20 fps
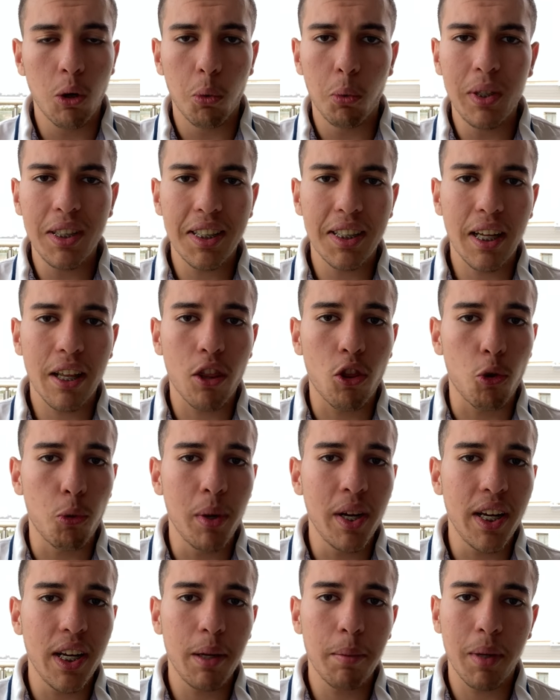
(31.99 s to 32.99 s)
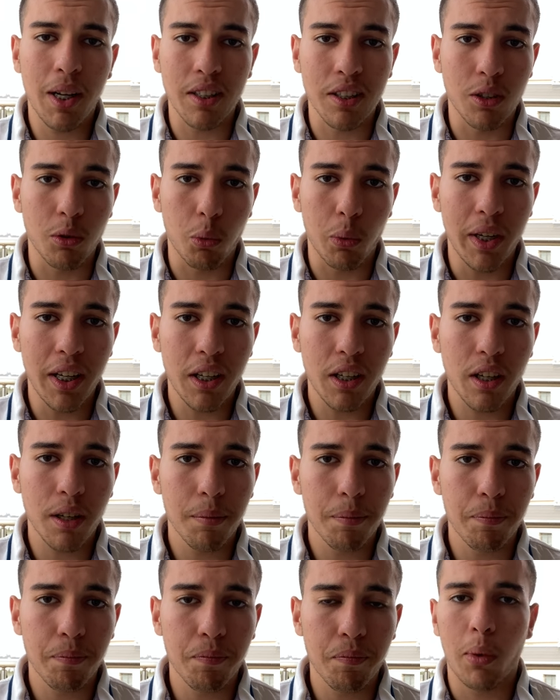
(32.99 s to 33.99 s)
We send three emails a week
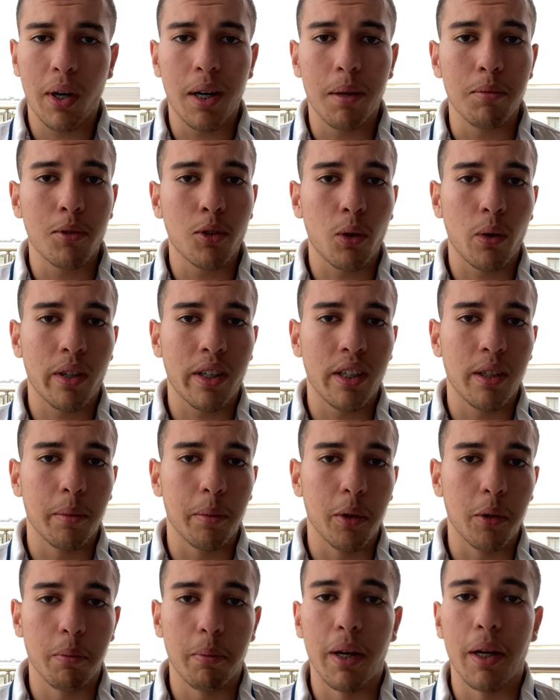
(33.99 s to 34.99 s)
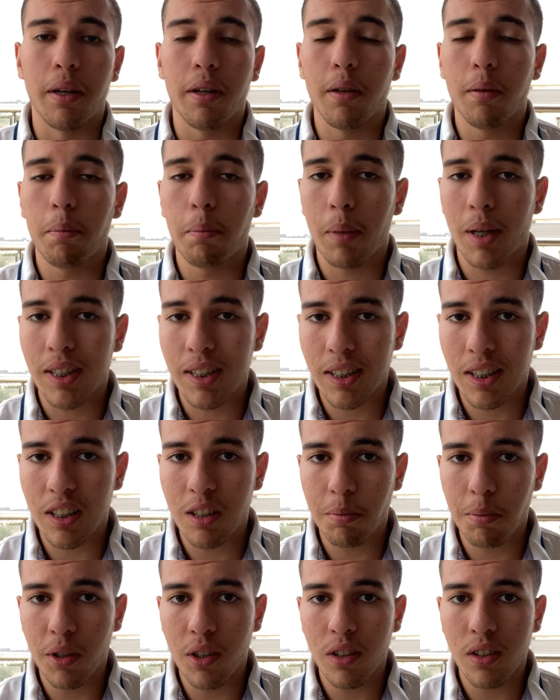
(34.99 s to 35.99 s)
where I'm talking about my past
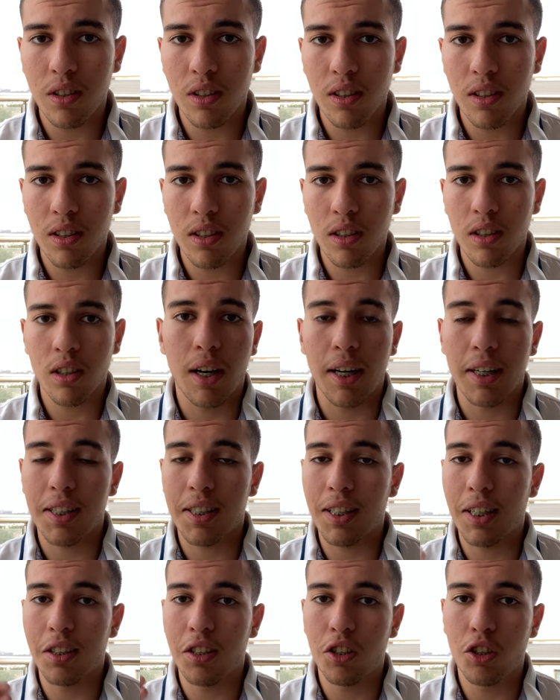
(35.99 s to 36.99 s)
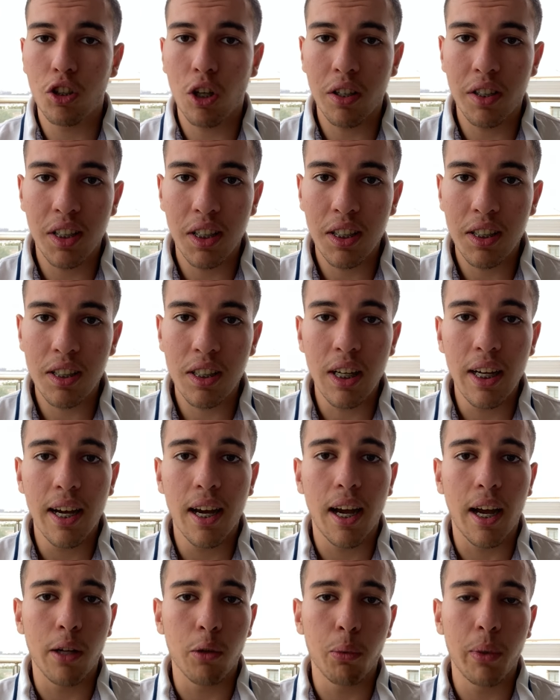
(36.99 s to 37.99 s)
experiences, I send studies,
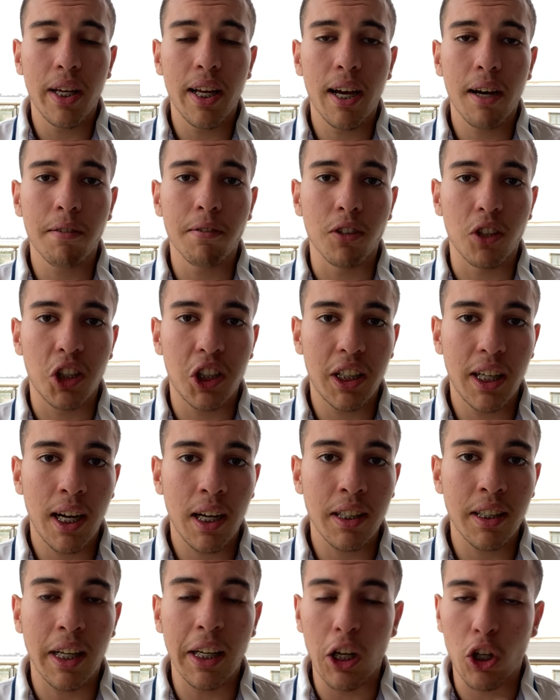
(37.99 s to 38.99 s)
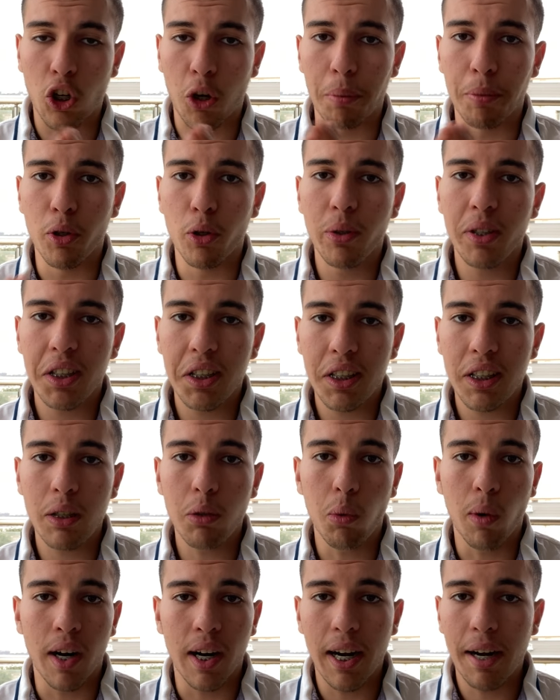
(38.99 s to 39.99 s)
and we have a chat and a community
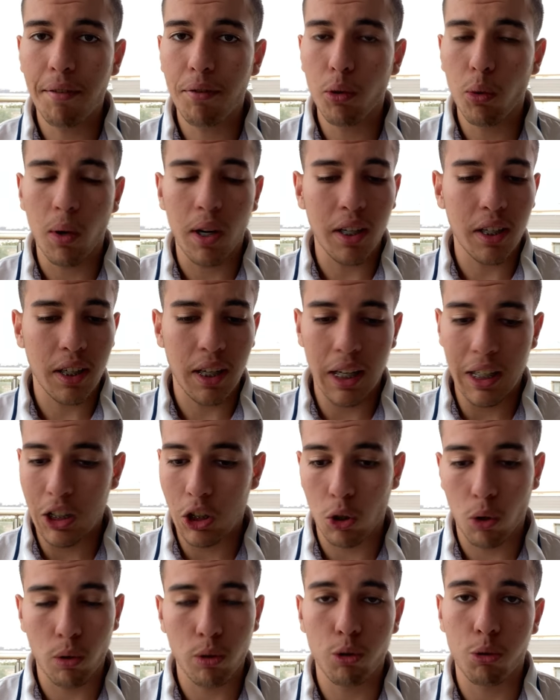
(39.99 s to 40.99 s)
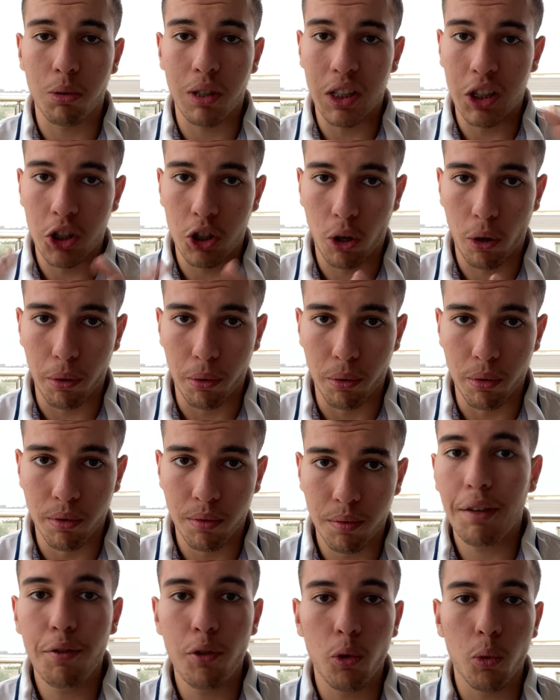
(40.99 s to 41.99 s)
where everyone can talk to each other.
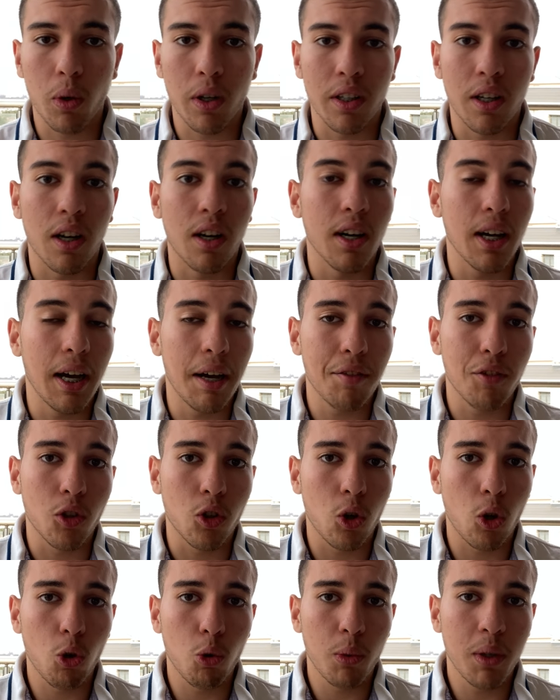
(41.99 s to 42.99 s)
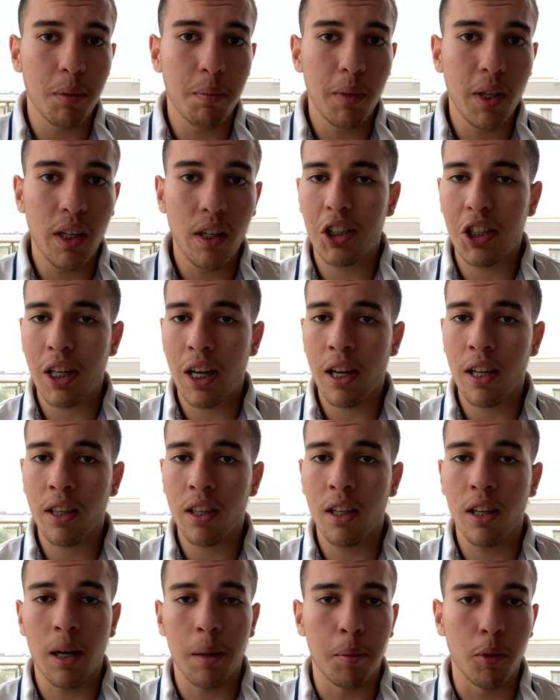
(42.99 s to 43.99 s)
If you wanna have a call with me, chat
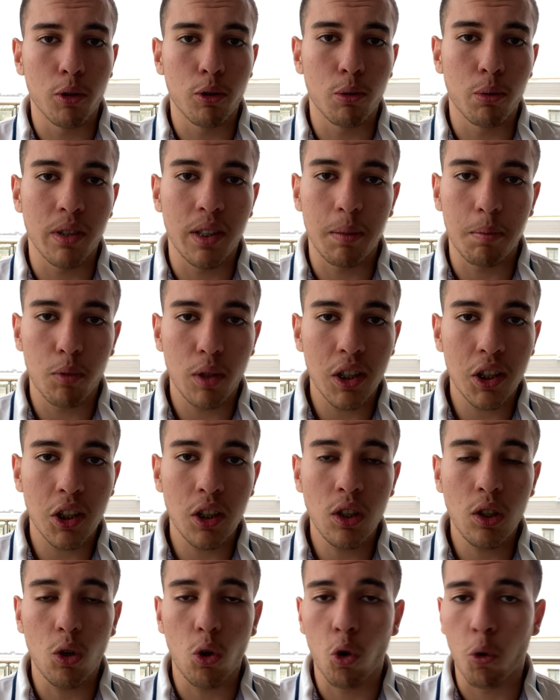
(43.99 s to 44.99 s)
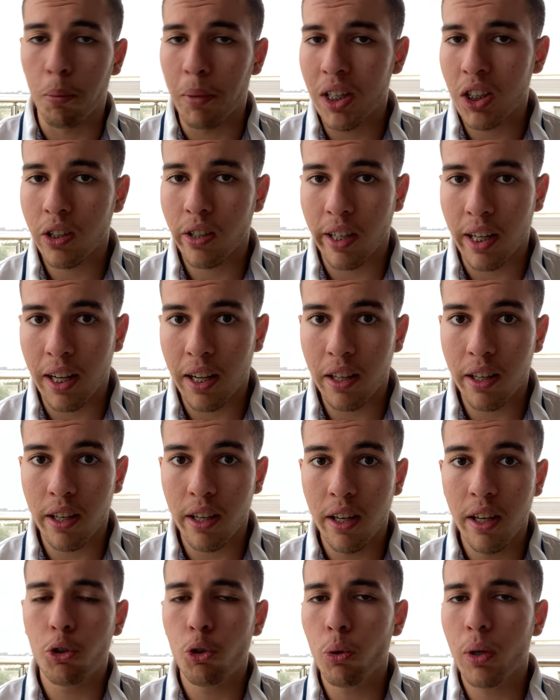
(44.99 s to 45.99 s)
about your depression or mental health,
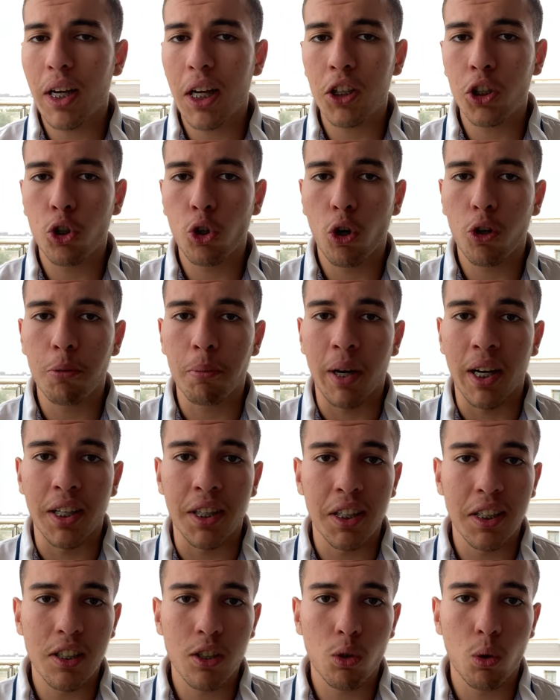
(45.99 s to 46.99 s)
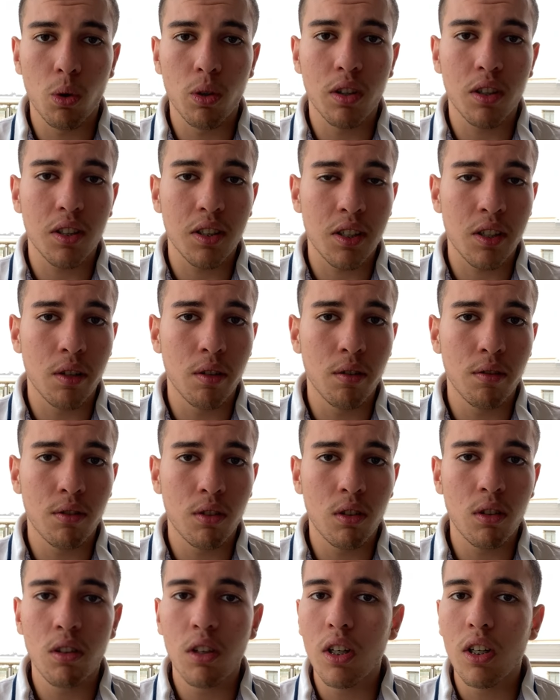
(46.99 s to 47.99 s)
you can join my Discord
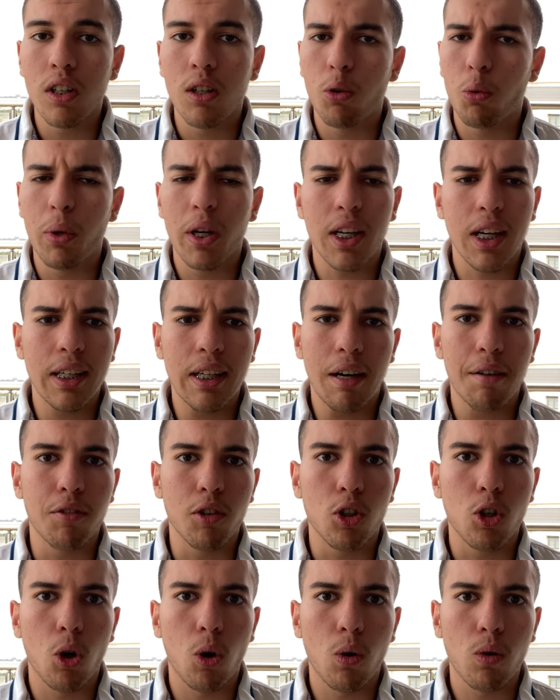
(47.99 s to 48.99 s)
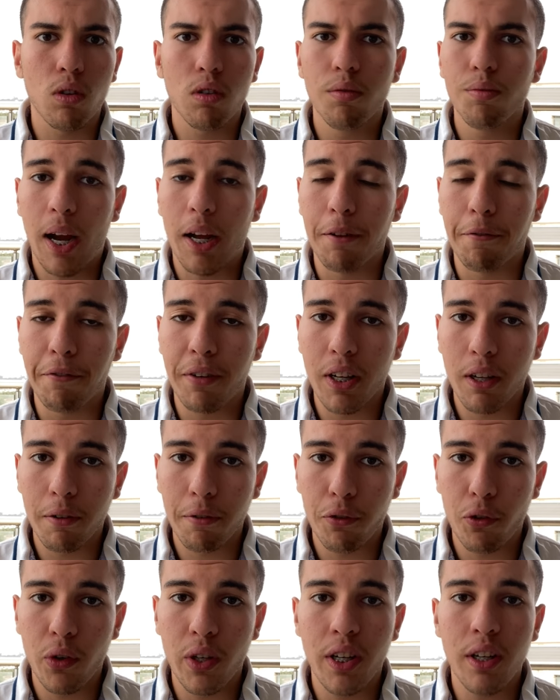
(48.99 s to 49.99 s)
server. We can have a call and feel
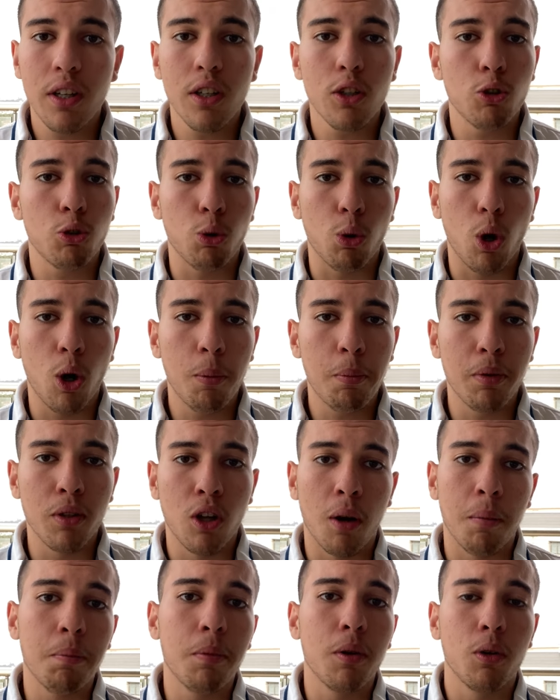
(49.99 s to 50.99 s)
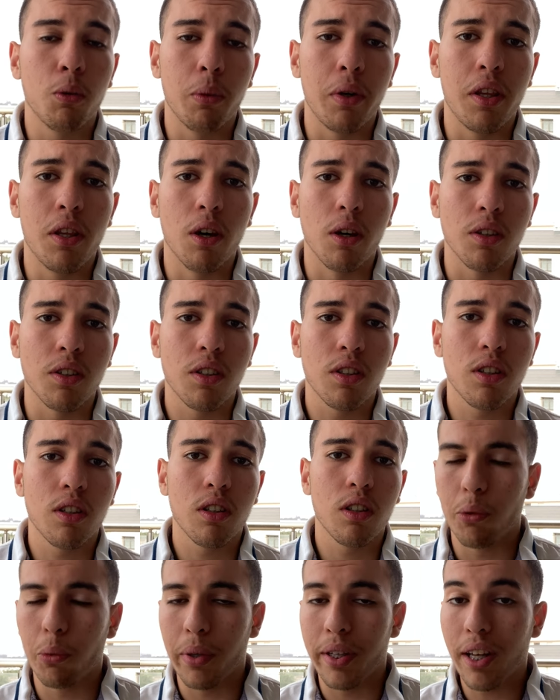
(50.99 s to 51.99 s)
free to open up with us.
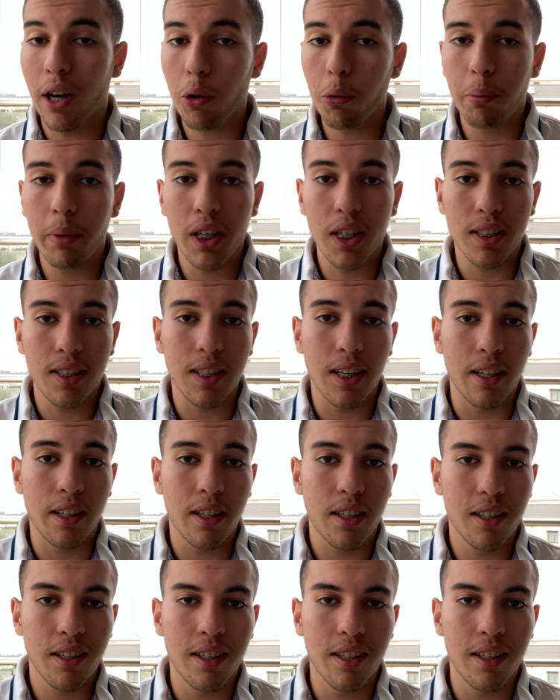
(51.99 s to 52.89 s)
Without being said,